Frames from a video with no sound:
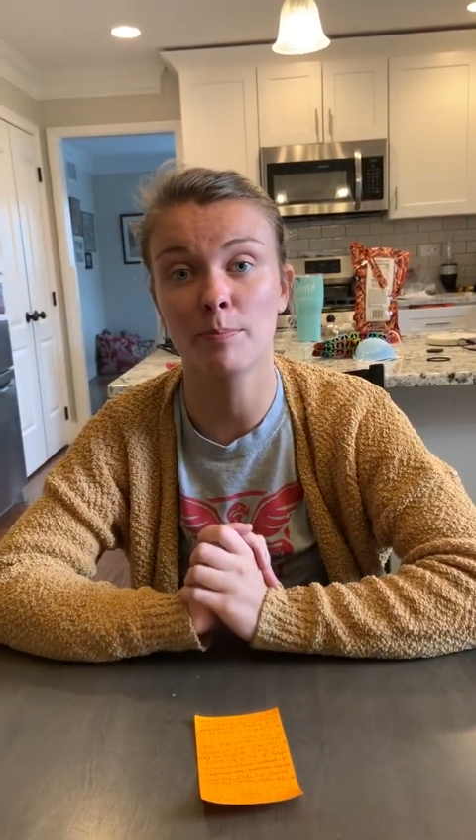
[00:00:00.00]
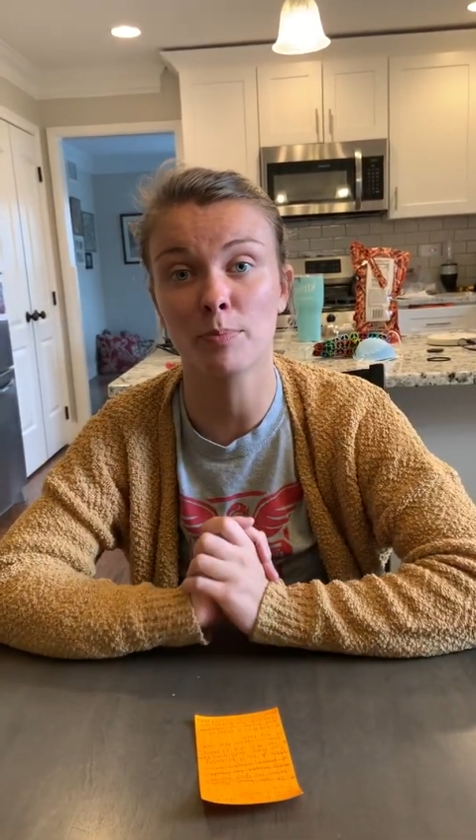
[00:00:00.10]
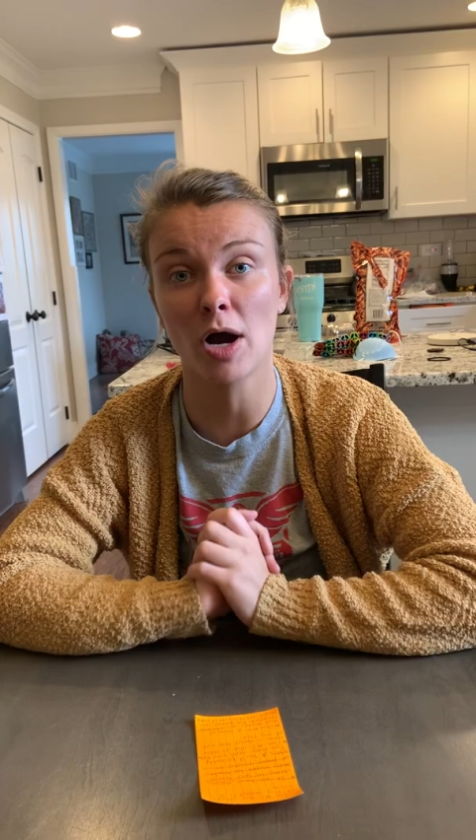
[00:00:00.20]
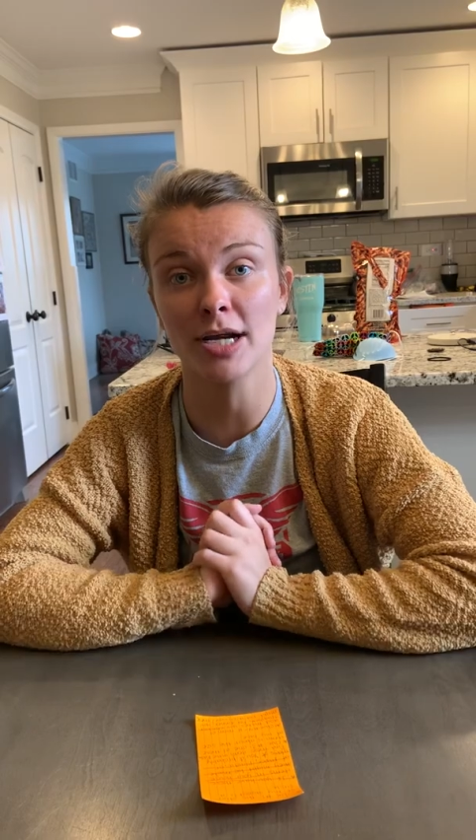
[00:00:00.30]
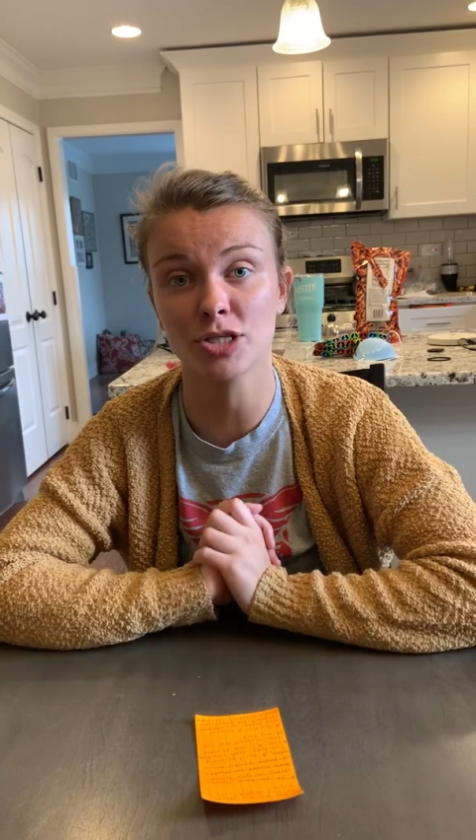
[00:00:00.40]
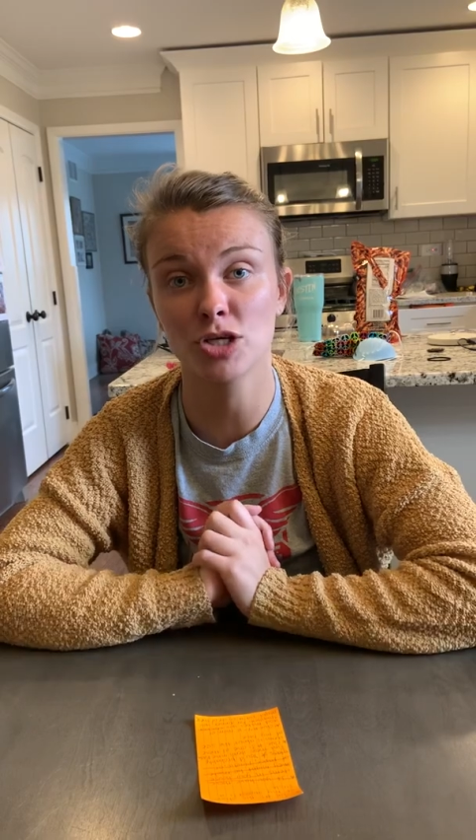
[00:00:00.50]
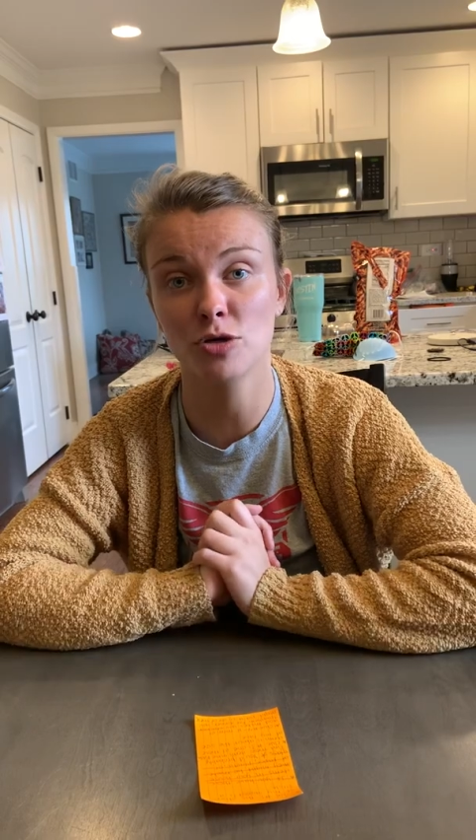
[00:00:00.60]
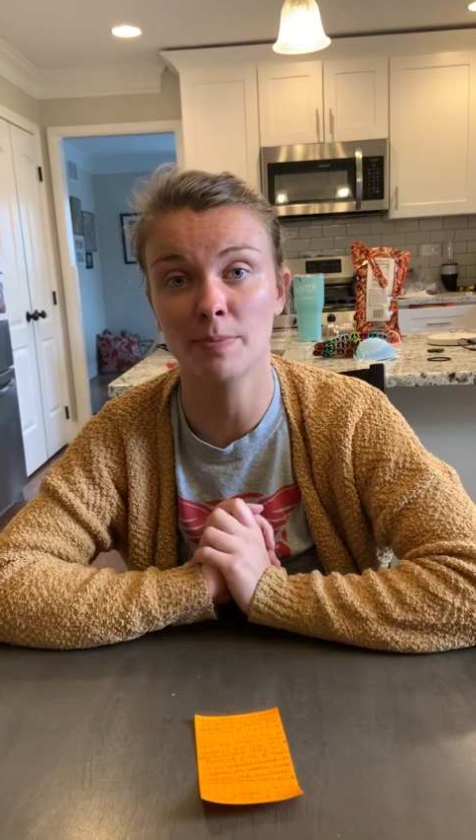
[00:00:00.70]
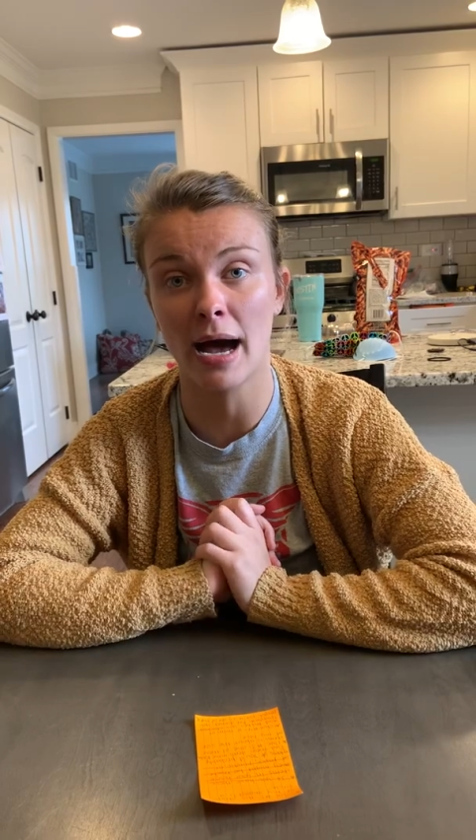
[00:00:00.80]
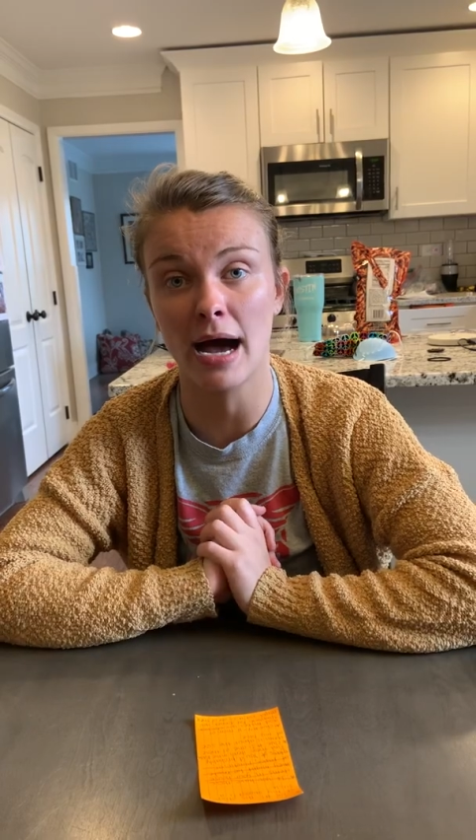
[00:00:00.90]
brought to
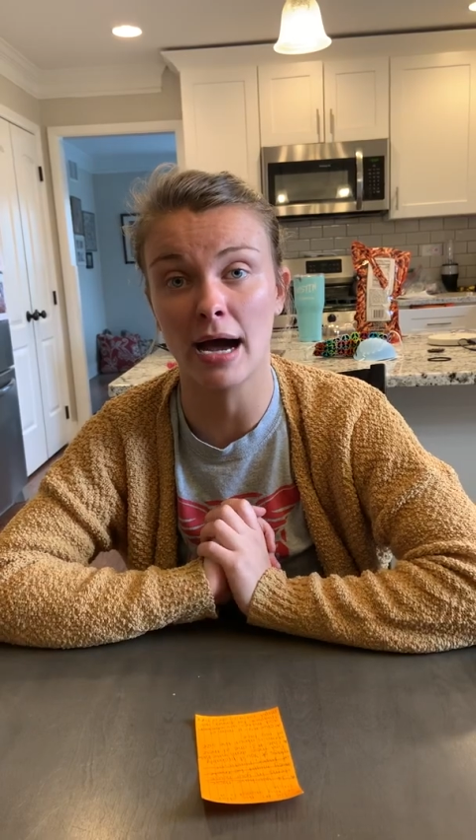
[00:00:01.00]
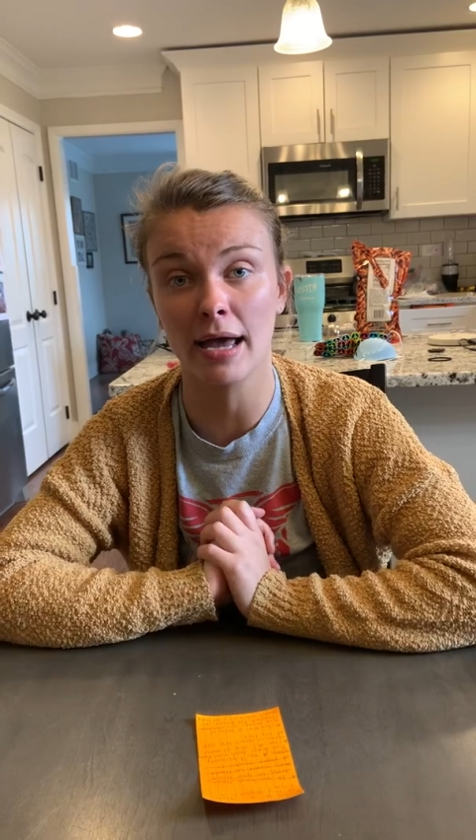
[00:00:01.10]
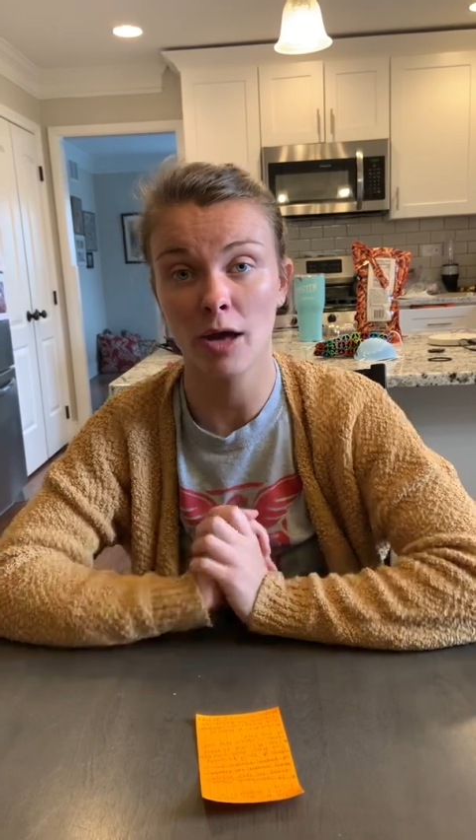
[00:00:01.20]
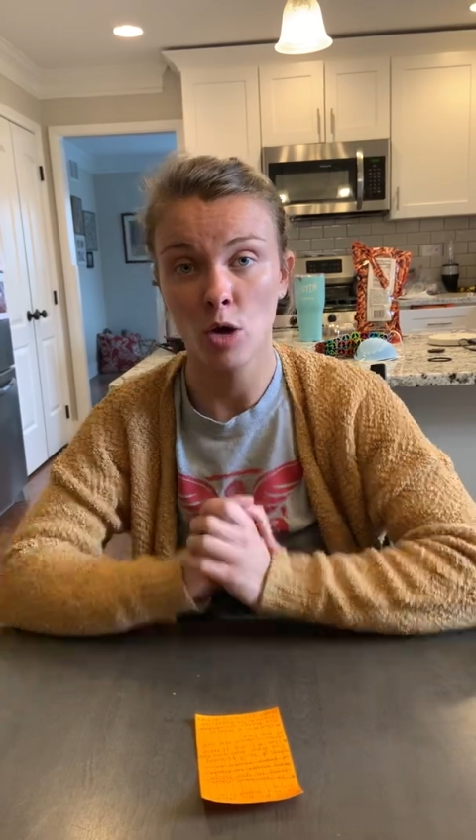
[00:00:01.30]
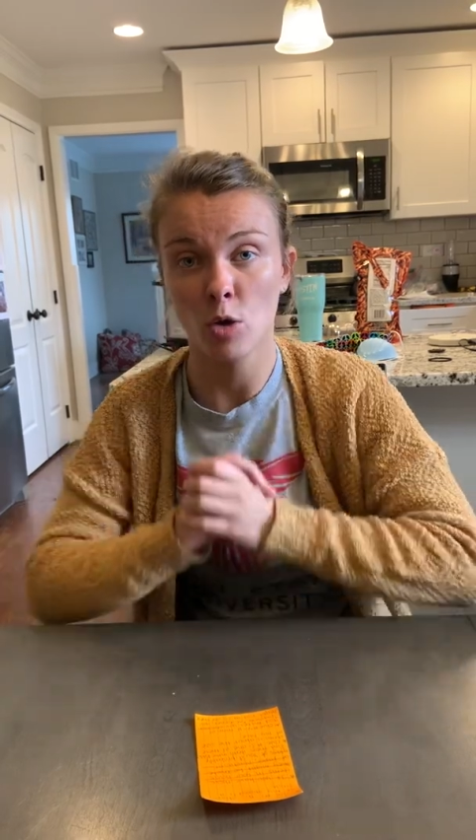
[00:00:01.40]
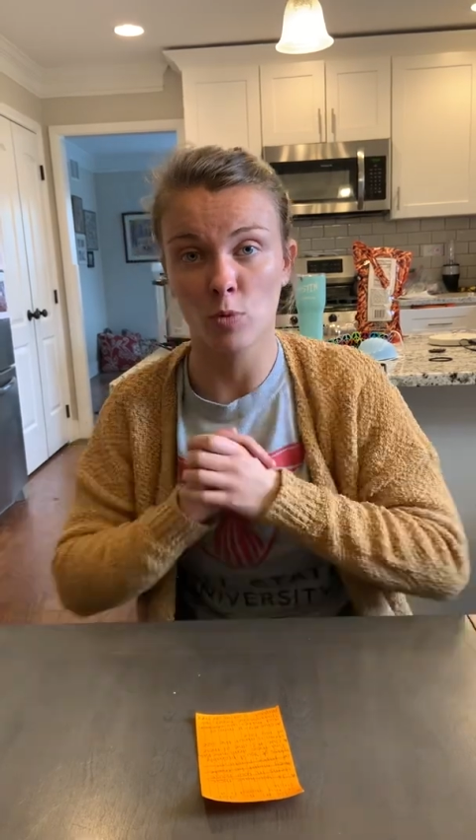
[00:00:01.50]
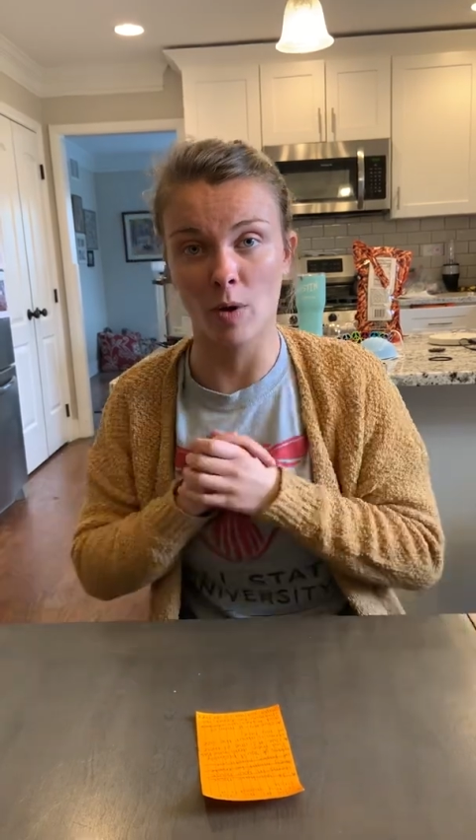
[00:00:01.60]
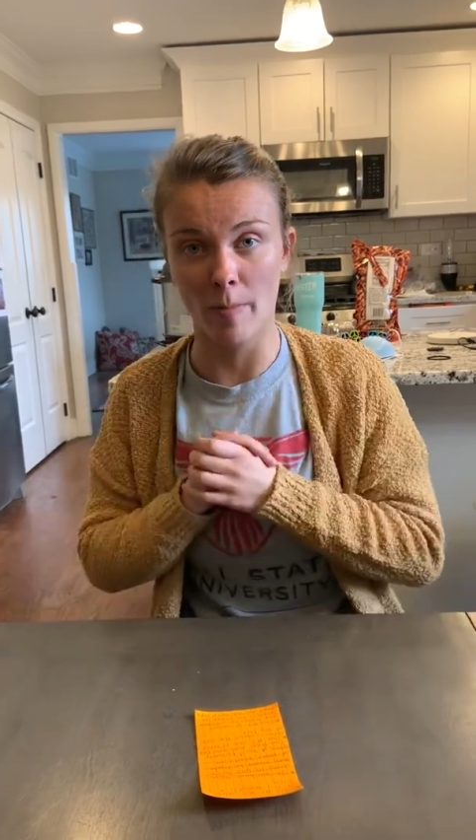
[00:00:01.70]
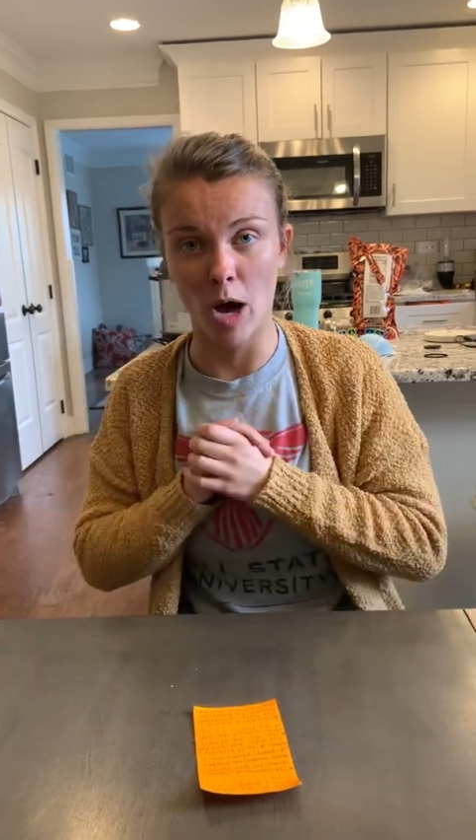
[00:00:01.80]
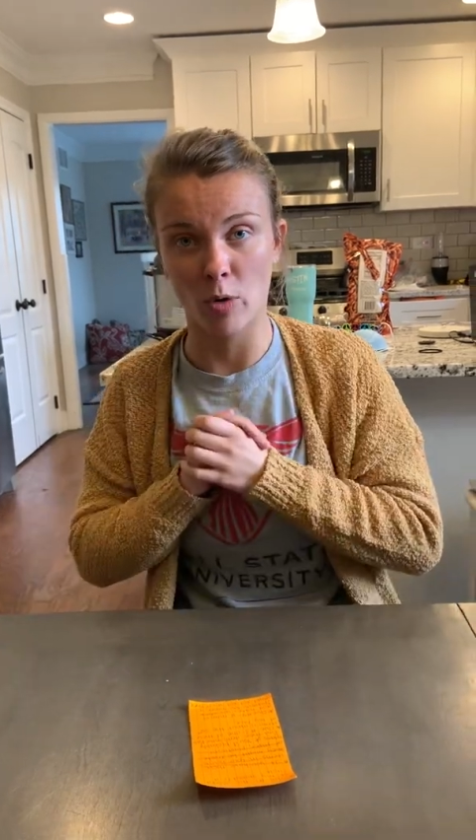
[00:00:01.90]
you by
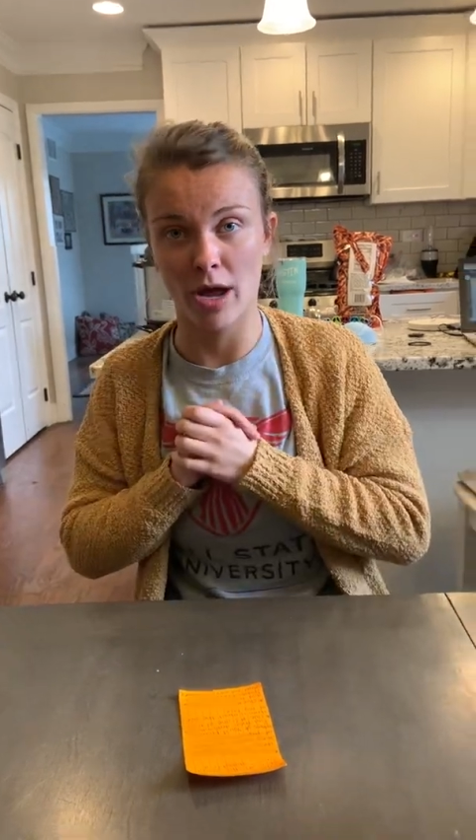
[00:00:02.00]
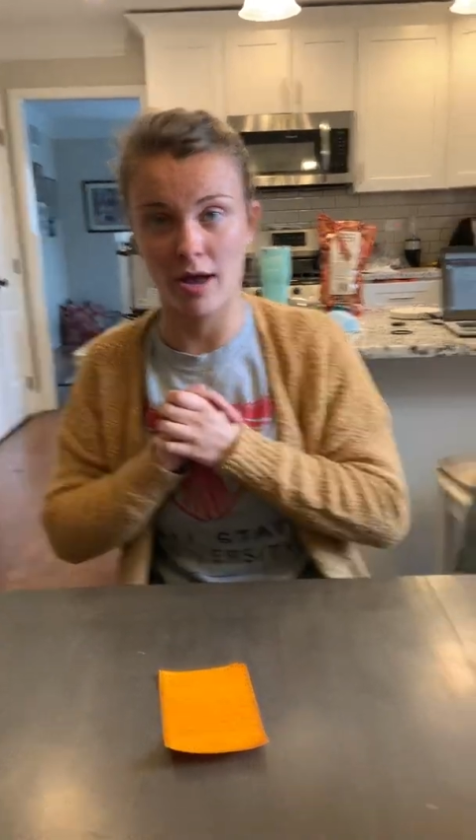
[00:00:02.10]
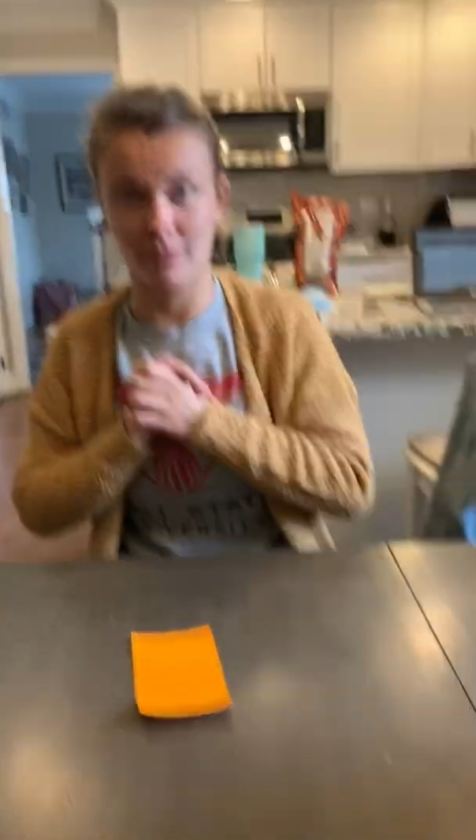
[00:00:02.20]
Ramona.